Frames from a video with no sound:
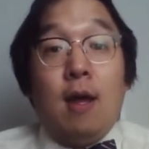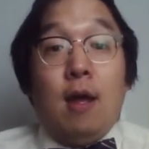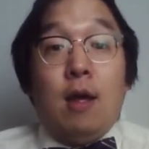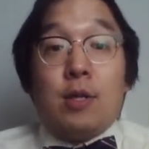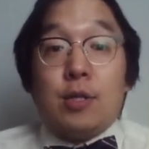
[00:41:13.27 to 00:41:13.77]

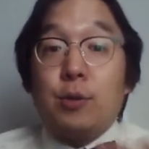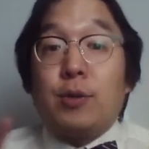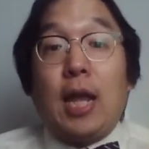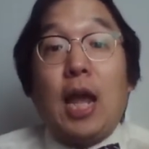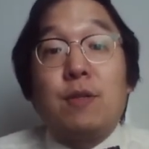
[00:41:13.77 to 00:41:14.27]
So the
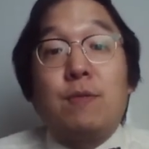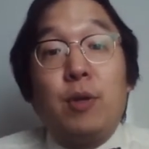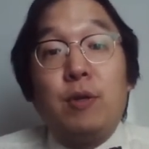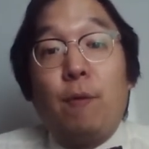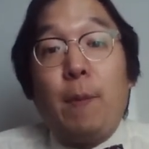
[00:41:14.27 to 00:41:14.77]
cash flow
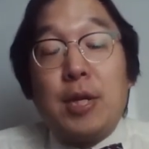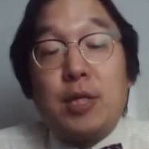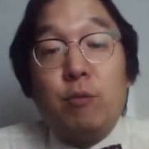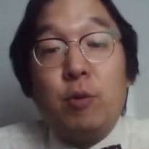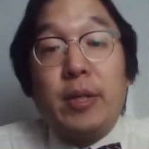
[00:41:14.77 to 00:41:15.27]
information will
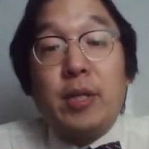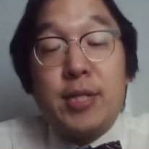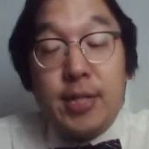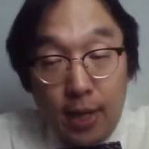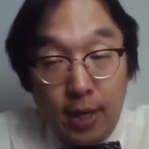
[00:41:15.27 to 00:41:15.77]
be the
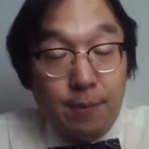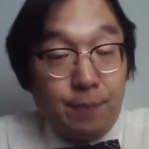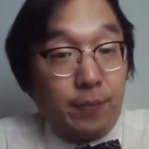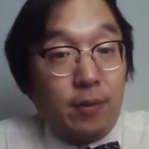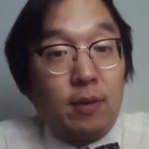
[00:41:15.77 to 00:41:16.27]
same,
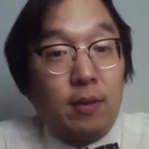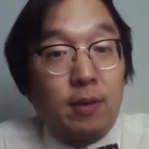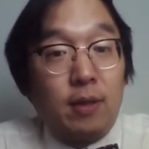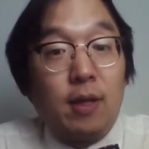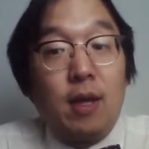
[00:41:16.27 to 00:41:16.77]

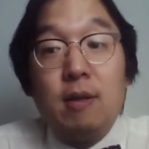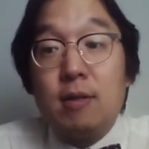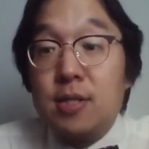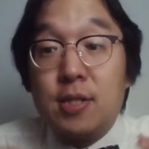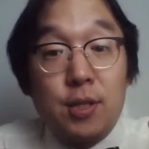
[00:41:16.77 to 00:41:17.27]
okay? This
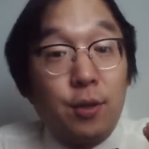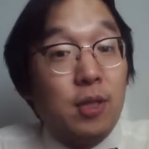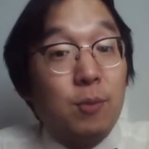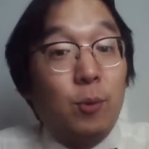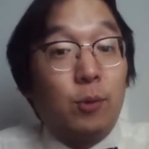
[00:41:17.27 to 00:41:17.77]
is Hyundai
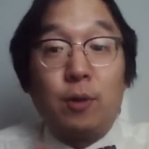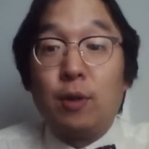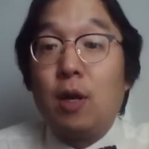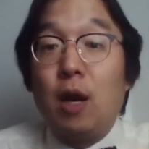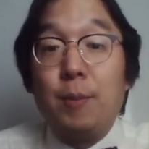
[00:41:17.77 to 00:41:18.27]
Motor
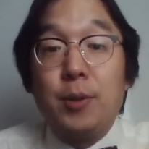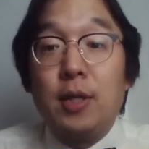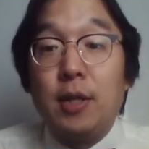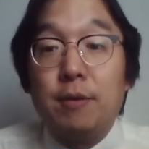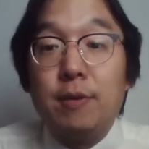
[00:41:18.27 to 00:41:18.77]
commonly,
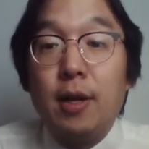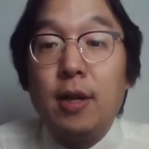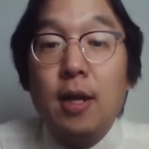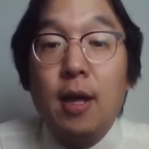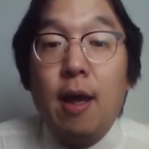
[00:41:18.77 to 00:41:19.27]
right?
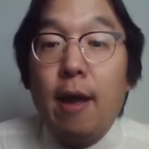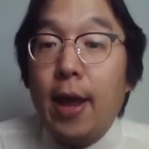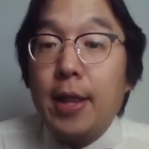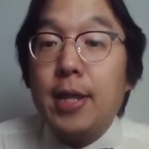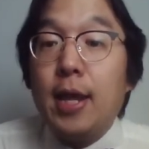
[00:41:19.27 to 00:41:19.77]
And
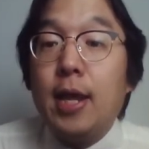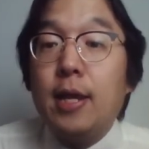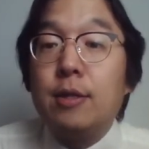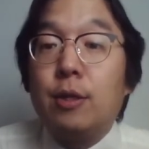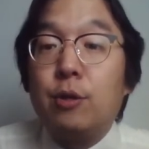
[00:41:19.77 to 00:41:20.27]
then the
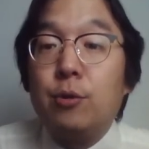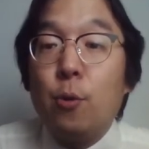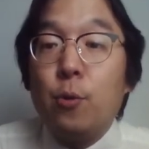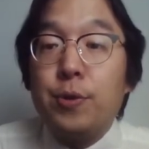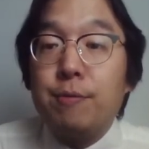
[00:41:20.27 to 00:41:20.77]
growth
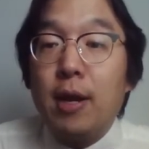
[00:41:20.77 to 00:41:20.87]
rate